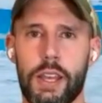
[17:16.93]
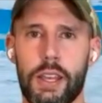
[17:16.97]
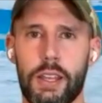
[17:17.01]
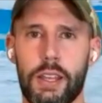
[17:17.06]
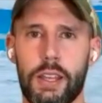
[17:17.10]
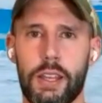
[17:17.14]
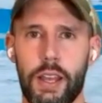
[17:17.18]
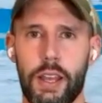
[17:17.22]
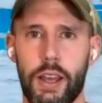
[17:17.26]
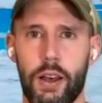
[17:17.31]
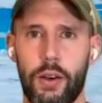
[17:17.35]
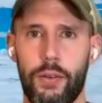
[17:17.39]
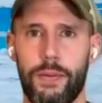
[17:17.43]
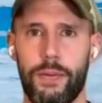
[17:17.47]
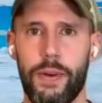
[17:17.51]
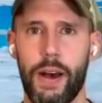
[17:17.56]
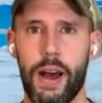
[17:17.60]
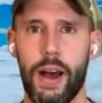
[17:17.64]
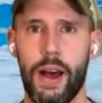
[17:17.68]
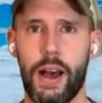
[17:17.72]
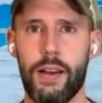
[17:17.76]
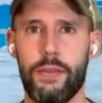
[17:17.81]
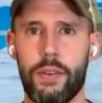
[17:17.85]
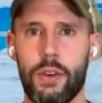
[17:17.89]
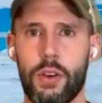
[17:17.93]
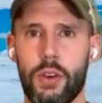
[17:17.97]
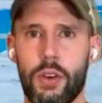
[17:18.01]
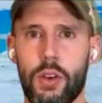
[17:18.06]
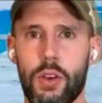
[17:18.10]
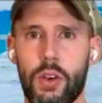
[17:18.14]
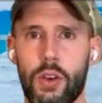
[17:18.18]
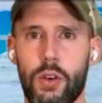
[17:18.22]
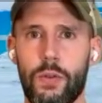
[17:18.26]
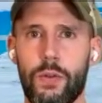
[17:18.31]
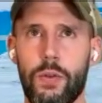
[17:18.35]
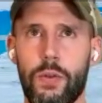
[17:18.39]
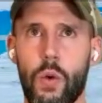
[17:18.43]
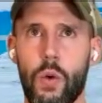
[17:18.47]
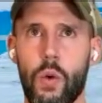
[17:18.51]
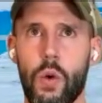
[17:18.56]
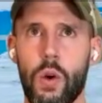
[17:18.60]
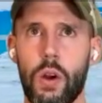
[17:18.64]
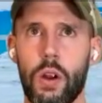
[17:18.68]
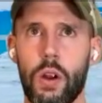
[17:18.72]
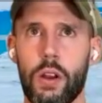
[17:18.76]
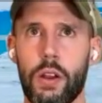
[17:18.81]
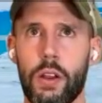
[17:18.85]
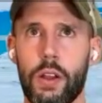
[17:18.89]
Inhale. 5,
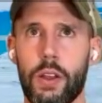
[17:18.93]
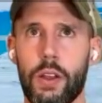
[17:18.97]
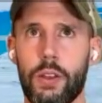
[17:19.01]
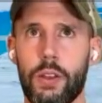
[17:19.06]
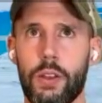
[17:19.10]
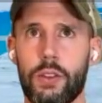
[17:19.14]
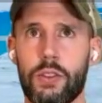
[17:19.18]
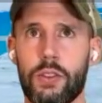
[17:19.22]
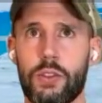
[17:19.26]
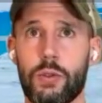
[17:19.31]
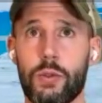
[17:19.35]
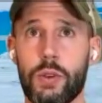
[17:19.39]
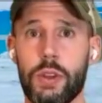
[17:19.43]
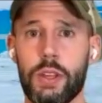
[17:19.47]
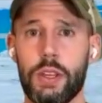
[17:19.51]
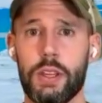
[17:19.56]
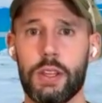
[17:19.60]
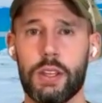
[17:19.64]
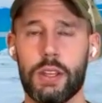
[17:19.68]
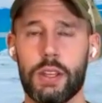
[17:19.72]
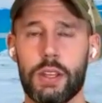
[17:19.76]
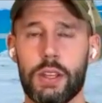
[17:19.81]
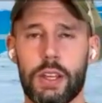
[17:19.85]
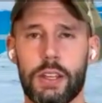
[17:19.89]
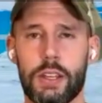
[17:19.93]
4, 3,